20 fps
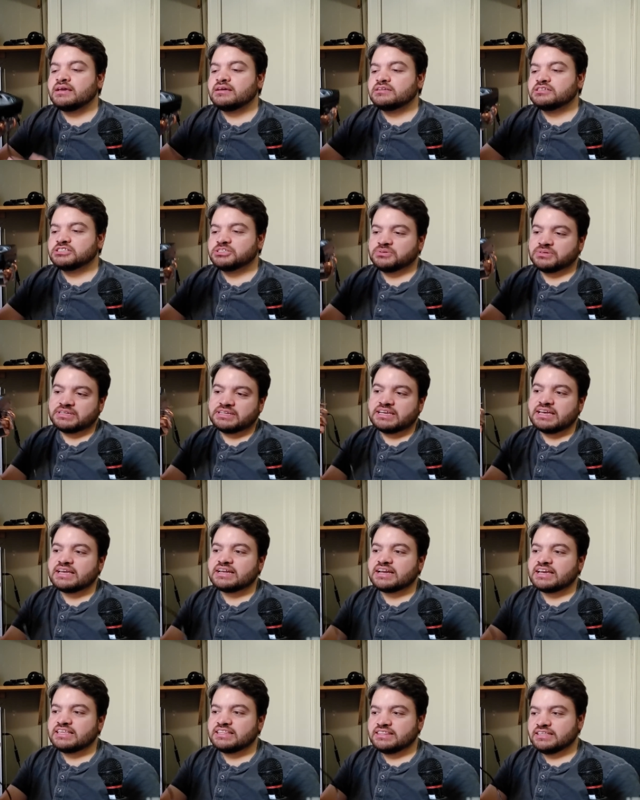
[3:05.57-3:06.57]
So, again,
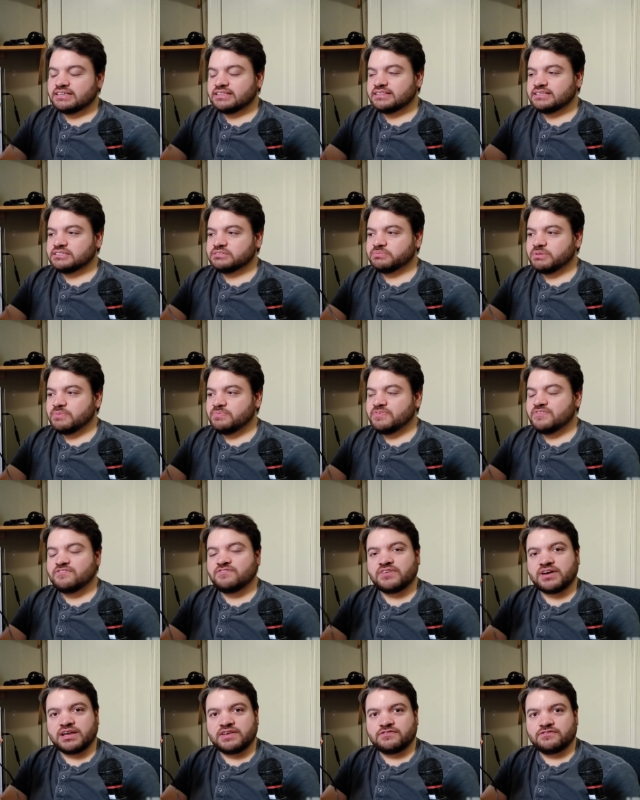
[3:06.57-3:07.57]
I think this might be
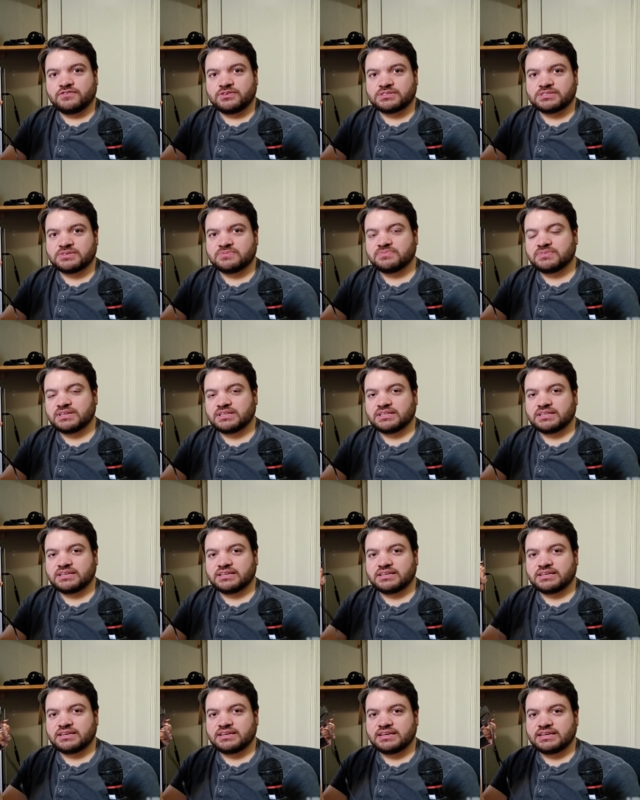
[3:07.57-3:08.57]
fine for something
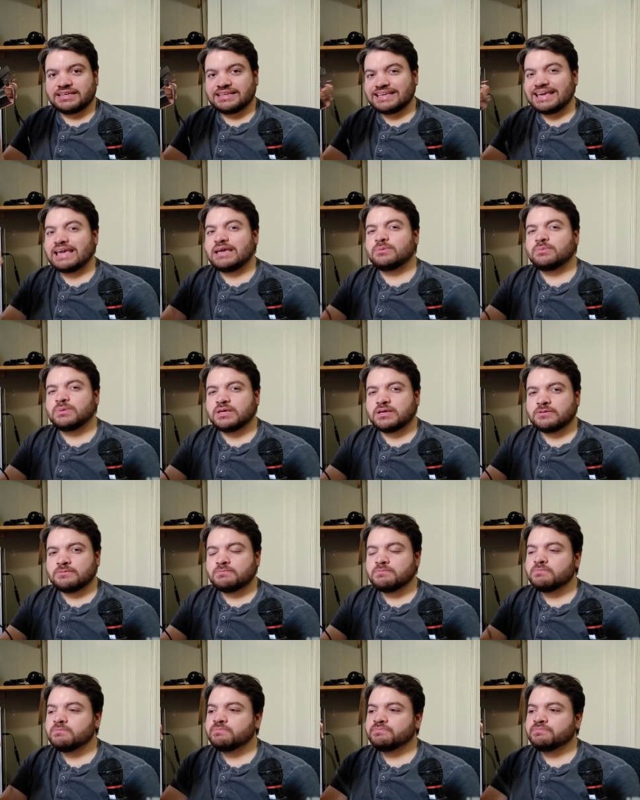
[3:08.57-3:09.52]
like gaming,